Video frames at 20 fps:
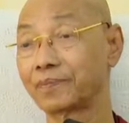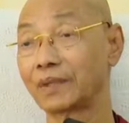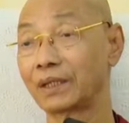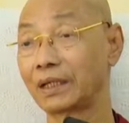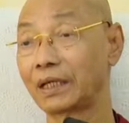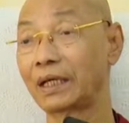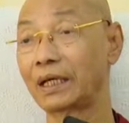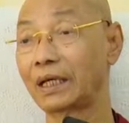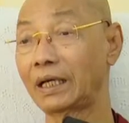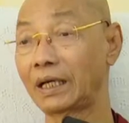
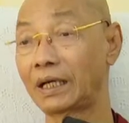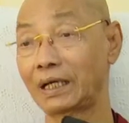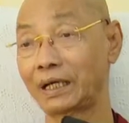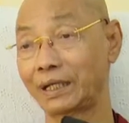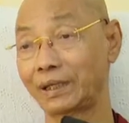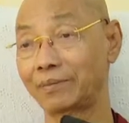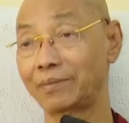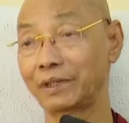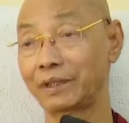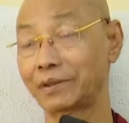higher
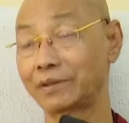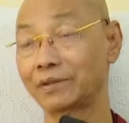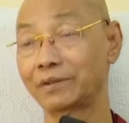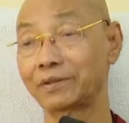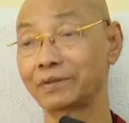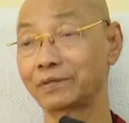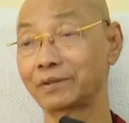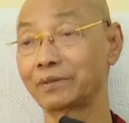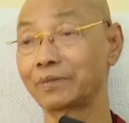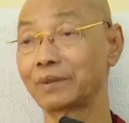level,
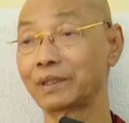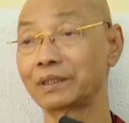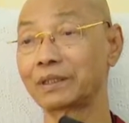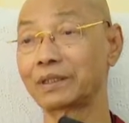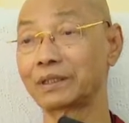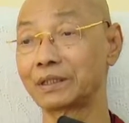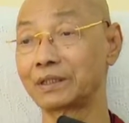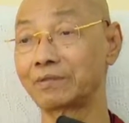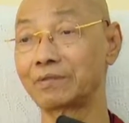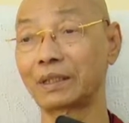we
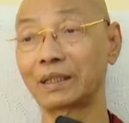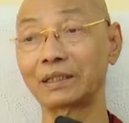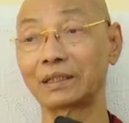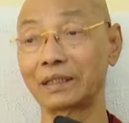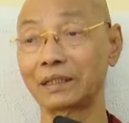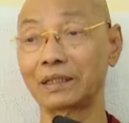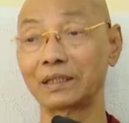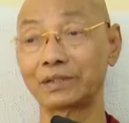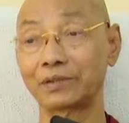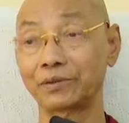must divide
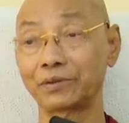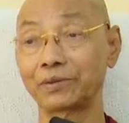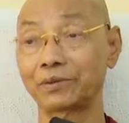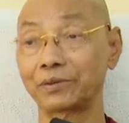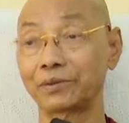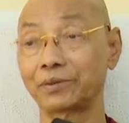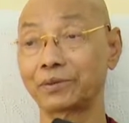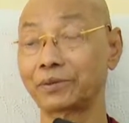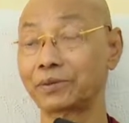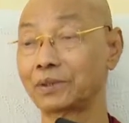it into
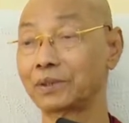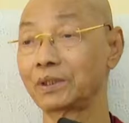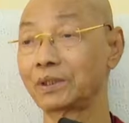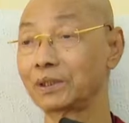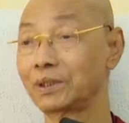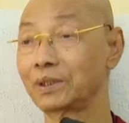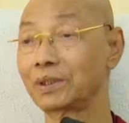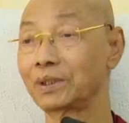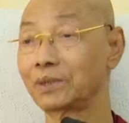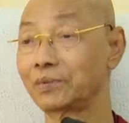two.
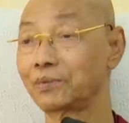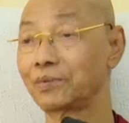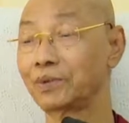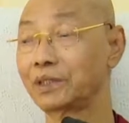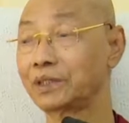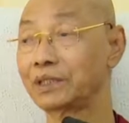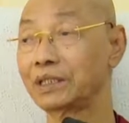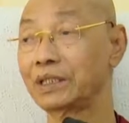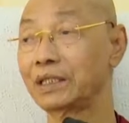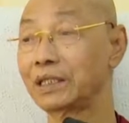
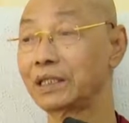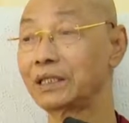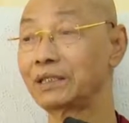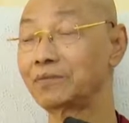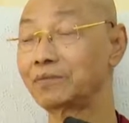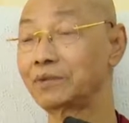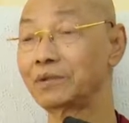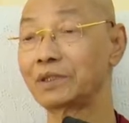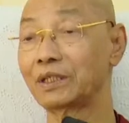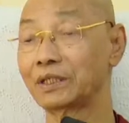Basically,
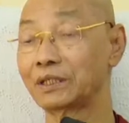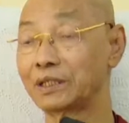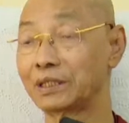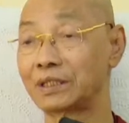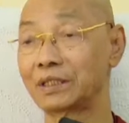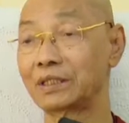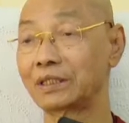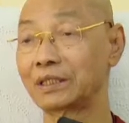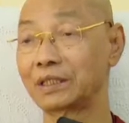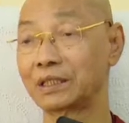Buddha's
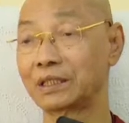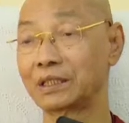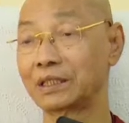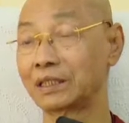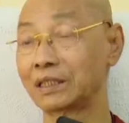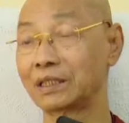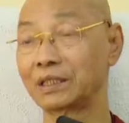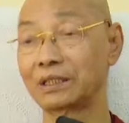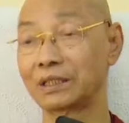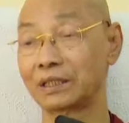teaching
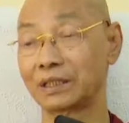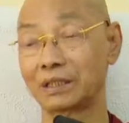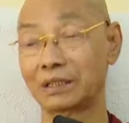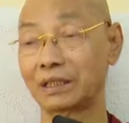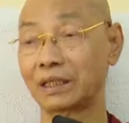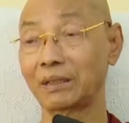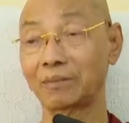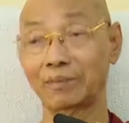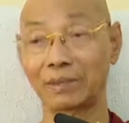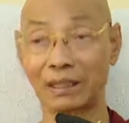is
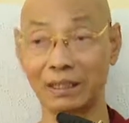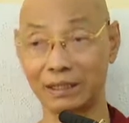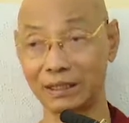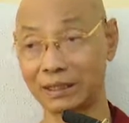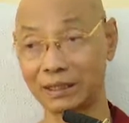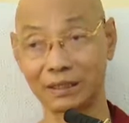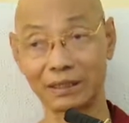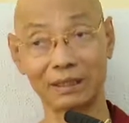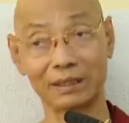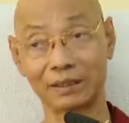karma
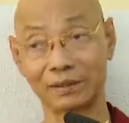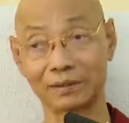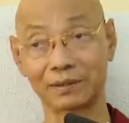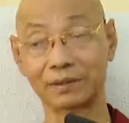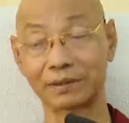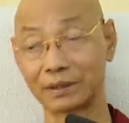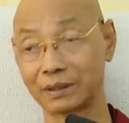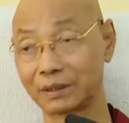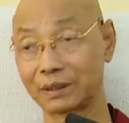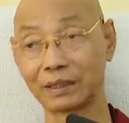and
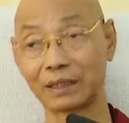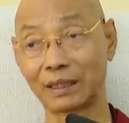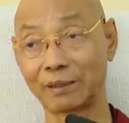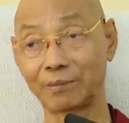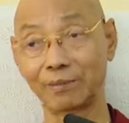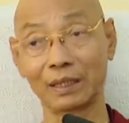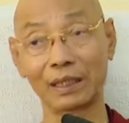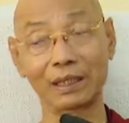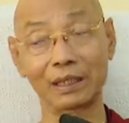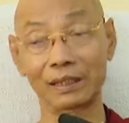
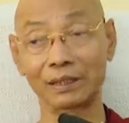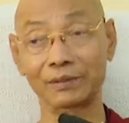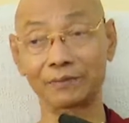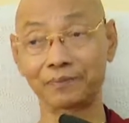karma